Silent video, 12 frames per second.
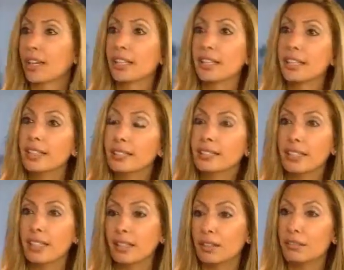a list
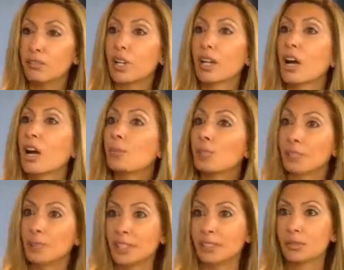of
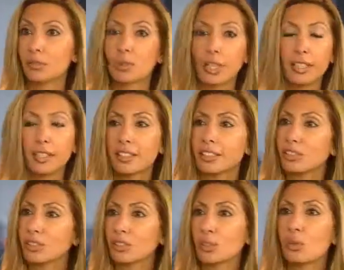accomplishments,
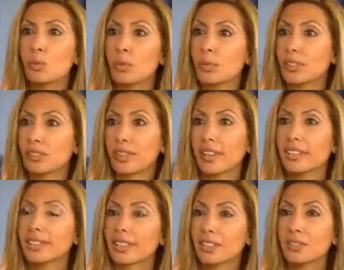recognitions, awards,
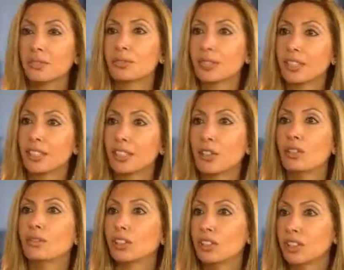things that you've really
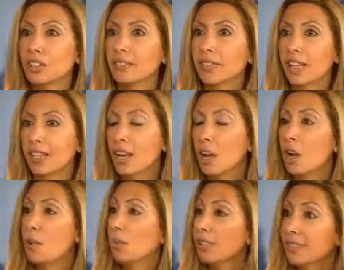overachieved on.
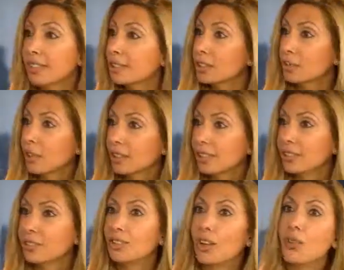Most likely your boss
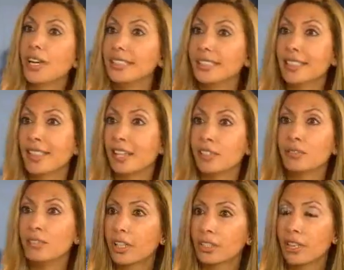has no idea that
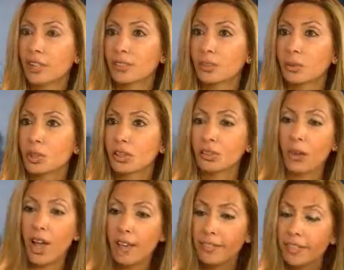you've done all this work. So
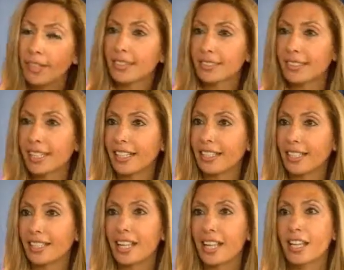having that list
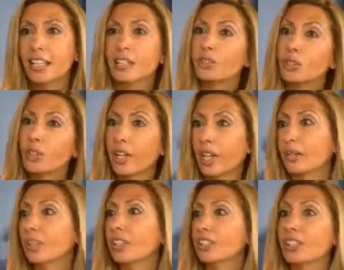handy gives you the
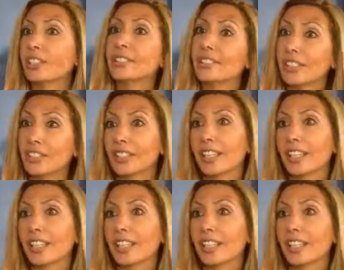ammunition to state your case.